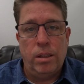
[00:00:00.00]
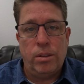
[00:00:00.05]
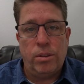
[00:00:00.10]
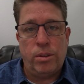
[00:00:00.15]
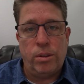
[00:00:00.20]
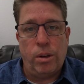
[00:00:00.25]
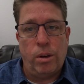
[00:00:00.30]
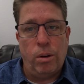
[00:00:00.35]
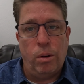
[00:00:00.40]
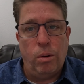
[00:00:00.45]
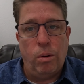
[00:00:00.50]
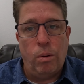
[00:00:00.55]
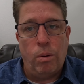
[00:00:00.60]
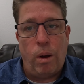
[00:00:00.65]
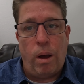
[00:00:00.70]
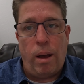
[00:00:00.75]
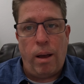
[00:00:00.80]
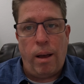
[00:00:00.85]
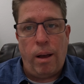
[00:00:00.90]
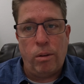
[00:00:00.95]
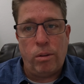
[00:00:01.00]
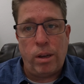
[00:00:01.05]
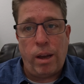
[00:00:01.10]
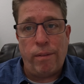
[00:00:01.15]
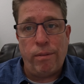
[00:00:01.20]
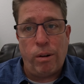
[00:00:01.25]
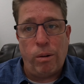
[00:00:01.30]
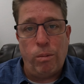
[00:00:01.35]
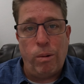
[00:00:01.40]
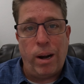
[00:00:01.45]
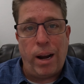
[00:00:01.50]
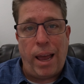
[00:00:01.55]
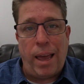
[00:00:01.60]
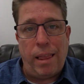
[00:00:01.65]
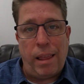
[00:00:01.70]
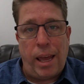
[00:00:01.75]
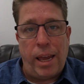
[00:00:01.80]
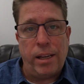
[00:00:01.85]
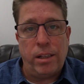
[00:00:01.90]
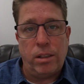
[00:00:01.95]
So I'll cover what I
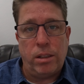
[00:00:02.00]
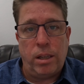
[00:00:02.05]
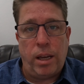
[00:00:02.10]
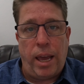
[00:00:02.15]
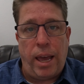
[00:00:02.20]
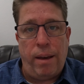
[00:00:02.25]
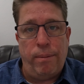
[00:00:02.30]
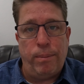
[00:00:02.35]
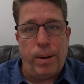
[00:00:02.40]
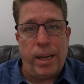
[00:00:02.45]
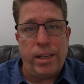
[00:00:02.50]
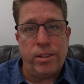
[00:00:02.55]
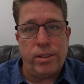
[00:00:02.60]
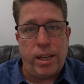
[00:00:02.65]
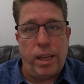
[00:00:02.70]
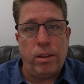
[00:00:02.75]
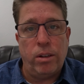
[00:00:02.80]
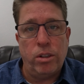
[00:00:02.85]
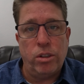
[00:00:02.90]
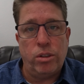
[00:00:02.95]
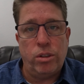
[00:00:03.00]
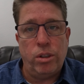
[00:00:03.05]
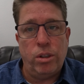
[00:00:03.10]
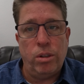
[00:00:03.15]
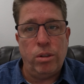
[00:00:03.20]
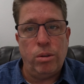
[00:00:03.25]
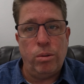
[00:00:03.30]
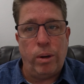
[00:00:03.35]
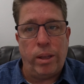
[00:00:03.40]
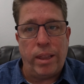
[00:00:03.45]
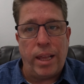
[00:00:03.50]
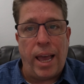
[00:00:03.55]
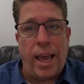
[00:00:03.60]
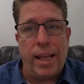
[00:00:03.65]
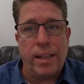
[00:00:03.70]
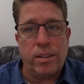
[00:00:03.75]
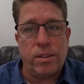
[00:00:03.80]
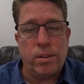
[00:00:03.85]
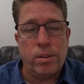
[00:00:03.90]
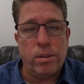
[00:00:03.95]
like to have my sellers do, and
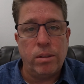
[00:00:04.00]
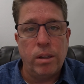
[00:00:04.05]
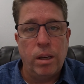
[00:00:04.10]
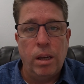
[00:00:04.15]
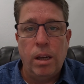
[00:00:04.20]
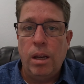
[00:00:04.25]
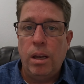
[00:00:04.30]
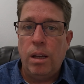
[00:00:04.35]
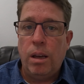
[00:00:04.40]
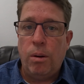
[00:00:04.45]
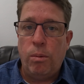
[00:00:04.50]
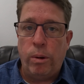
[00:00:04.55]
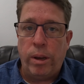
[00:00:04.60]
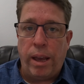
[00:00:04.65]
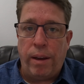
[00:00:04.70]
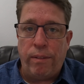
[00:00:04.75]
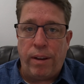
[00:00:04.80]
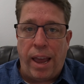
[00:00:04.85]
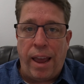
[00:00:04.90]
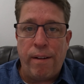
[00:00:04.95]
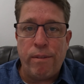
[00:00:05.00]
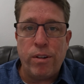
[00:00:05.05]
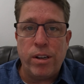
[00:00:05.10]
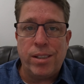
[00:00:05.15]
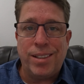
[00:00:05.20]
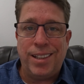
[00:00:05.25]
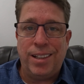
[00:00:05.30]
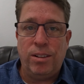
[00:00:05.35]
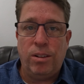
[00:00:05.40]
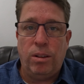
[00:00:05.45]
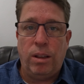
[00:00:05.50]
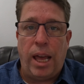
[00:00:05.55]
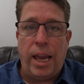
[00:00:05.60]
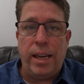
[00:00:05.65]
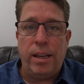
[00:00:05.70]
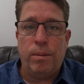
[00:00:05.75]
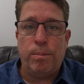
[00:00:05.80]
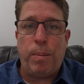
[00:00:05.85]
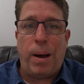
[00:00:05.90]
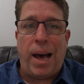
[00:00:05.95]
that's we have every single
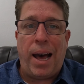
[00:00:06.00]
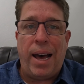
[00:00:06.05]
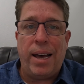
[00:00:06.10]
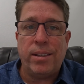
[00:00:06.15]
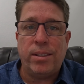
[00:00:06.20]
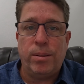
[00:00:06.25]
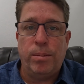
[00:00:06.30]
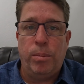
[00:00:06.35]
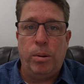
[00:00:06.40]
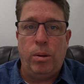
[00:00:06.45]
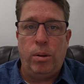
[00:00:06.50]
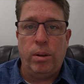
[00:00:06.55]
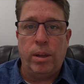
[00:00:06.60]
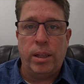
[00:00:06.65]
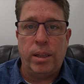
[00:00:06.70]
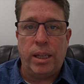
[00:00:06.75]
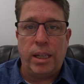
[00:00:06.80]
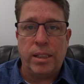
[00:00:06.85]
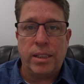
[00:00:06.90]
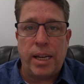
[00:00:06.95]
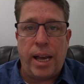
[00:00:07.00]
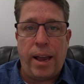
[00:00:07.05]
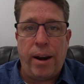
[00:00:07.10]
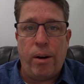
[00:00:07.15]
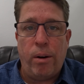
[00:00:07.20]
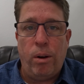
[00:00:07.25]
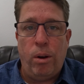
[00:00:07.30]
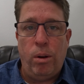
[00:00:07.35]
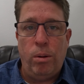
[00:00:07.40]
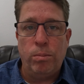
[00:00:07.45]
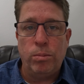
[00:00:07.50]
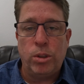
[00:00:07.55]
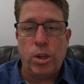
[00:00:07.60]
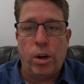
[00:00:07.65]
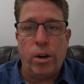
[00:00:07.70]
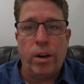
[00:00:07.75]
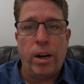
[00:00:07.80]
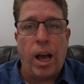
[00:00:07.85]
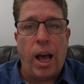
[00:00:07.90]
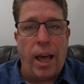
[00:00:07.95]
light possible in the entire home
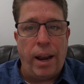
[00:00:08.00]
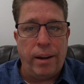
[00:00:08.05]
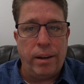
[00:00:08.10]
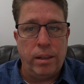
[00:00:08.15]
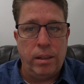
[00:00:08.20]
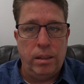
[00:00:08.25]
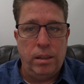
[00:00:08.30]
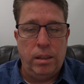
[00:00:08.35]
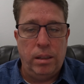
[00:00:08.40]
turned on.